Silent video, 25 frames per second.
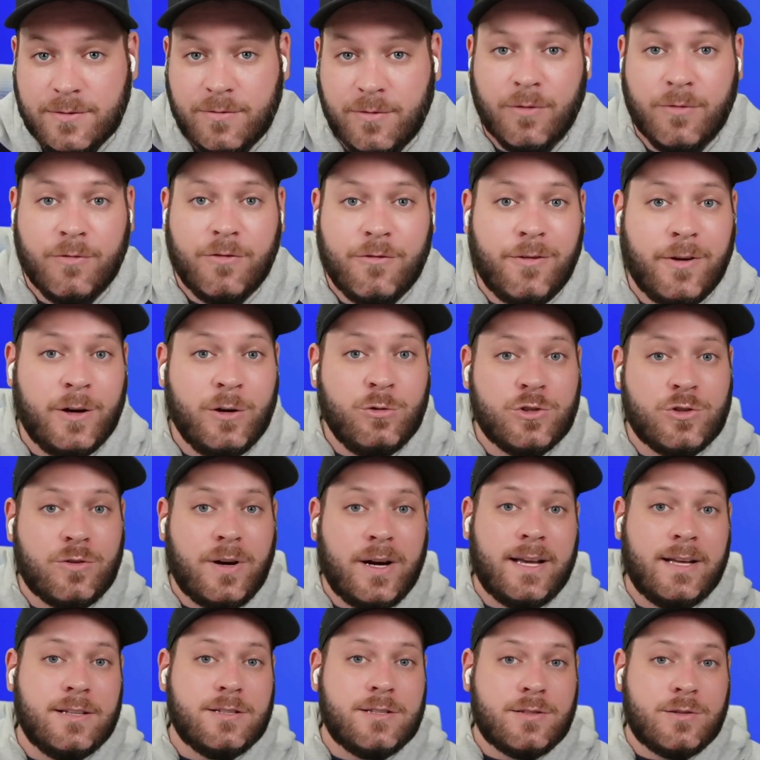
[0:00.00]
from
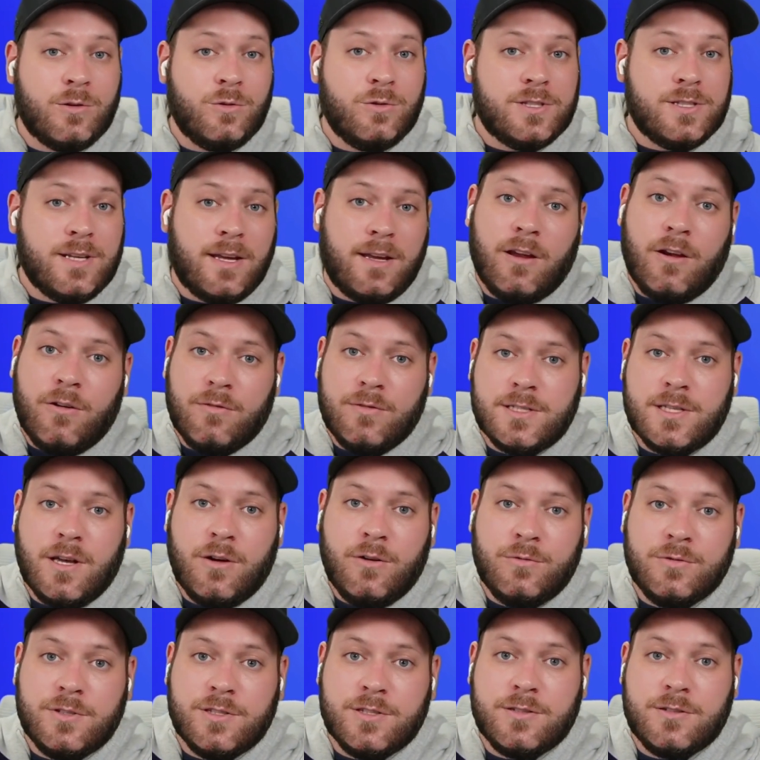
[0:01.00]
filtering and sorting your
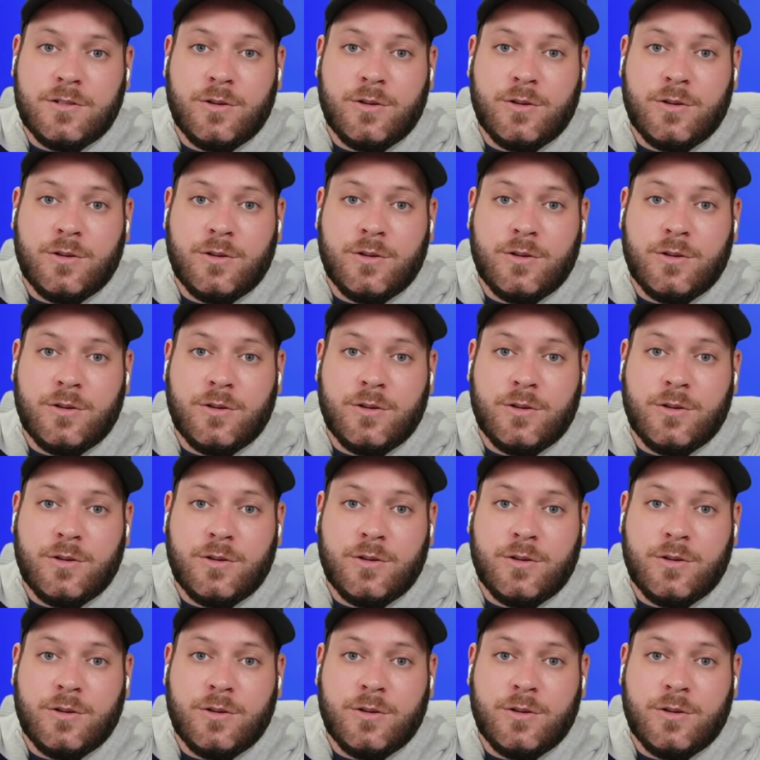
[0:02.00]
results